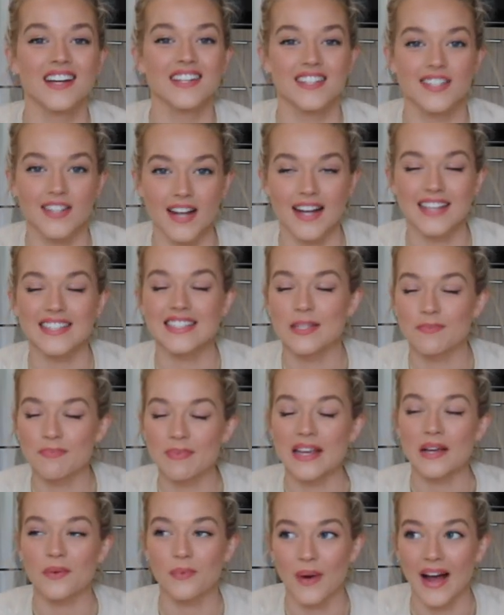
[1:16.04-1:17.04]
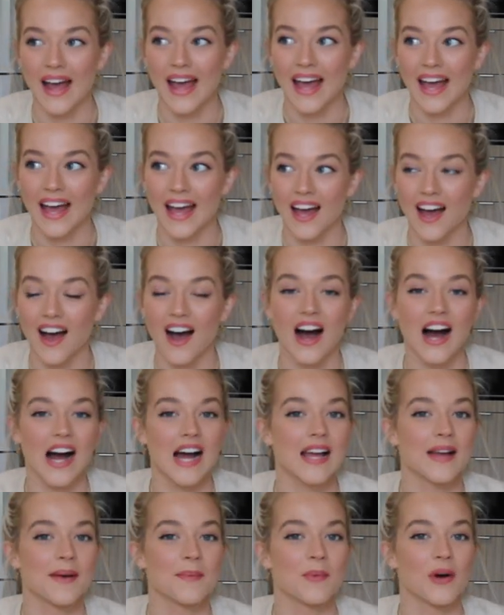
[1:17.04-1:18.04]
just beware.
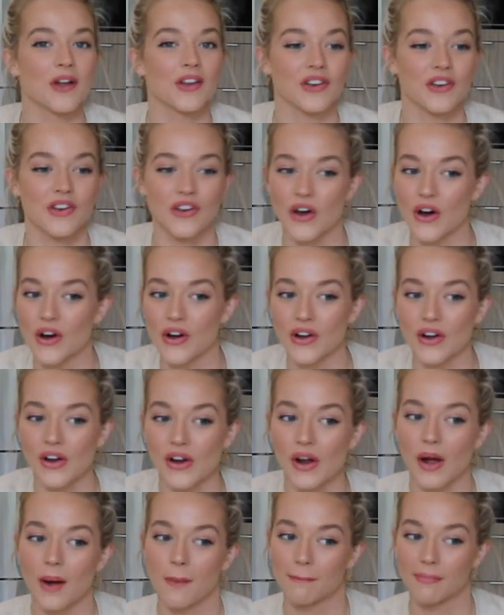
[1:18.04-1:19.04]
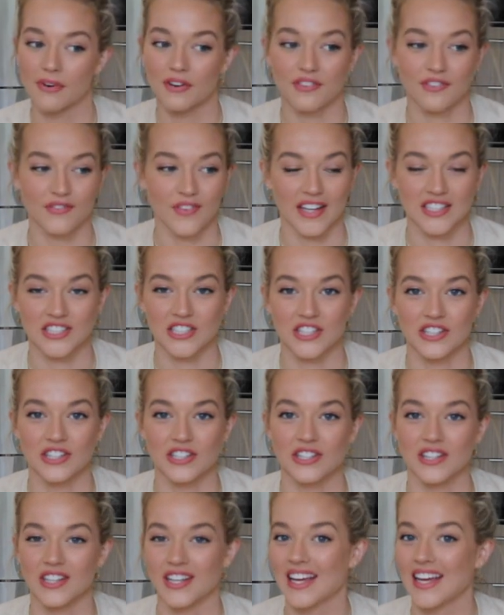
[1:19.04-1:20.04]
I am no
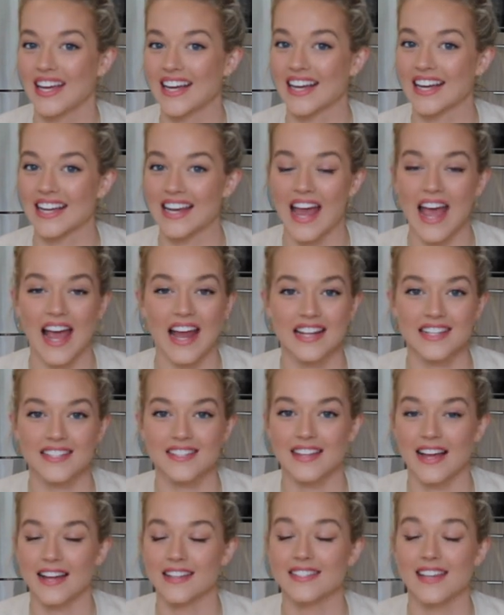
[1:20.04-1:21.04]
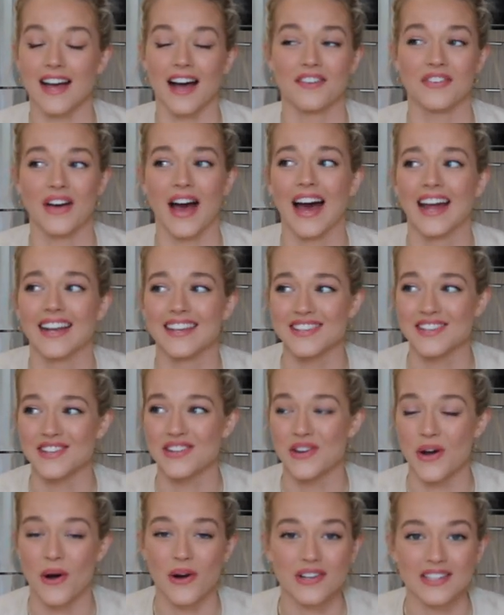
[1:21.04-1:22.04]
professional in any sense. I've had
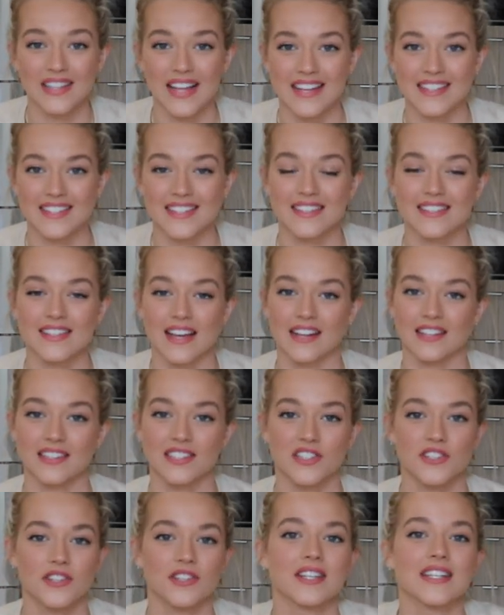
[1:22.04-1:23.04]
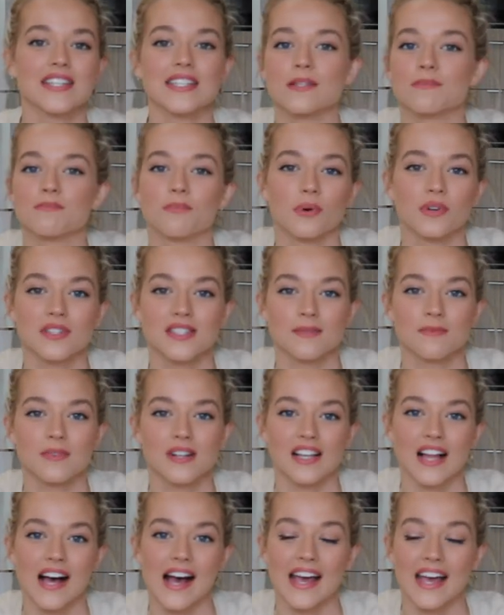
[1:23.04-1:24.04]
no lessons. I literally just bought some
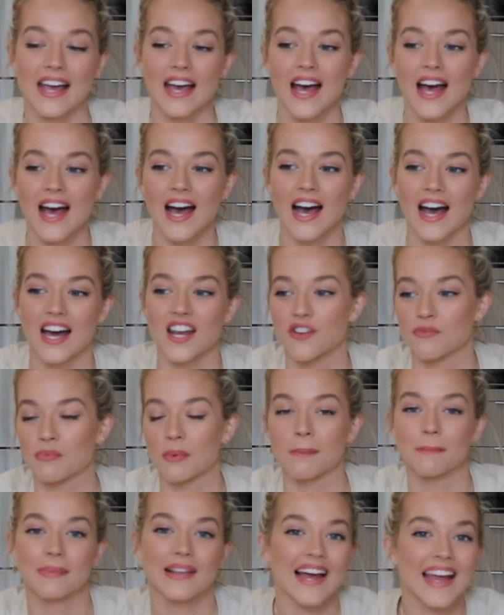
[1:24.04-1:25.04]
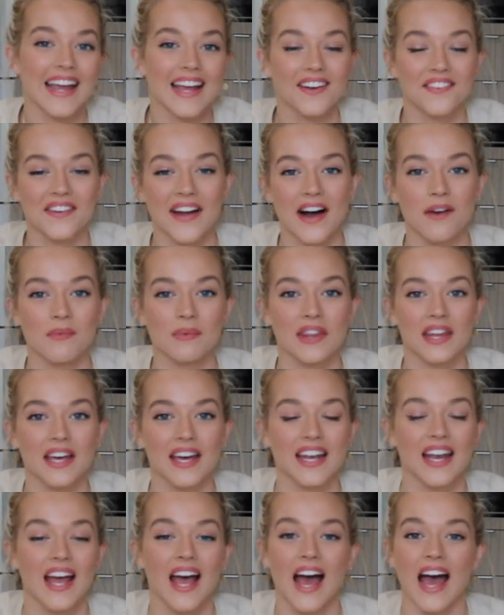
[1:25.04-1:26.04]
clay and I've been playing around with
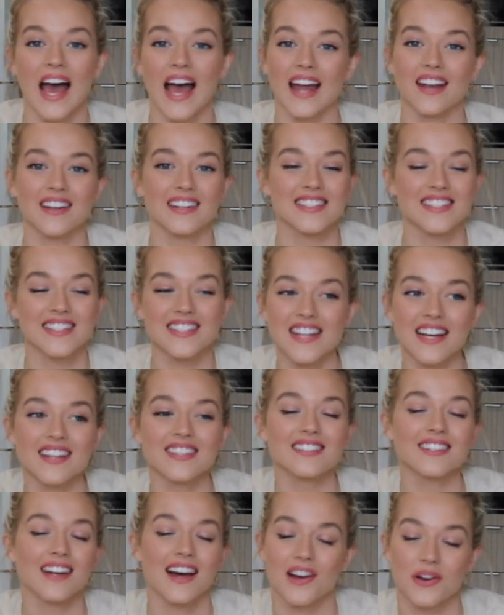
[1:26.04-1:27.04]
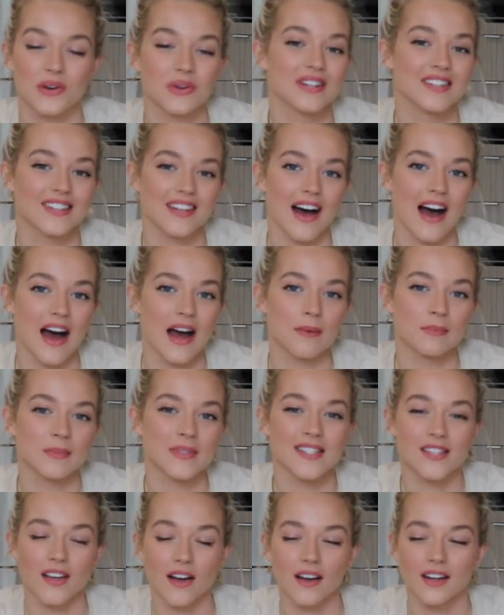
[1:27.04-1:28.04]
it and it's just a good time.
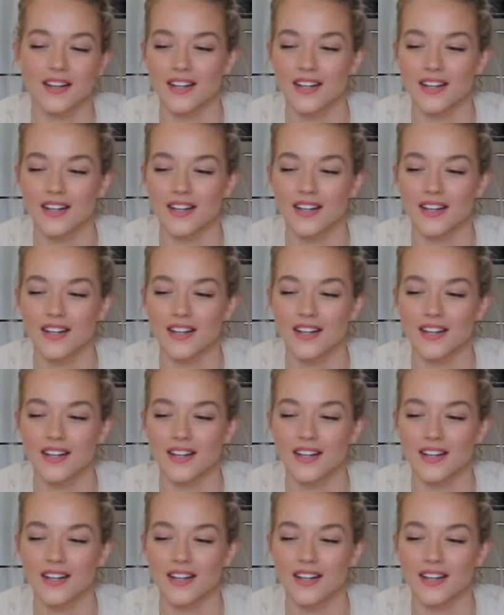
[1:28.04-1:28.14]
So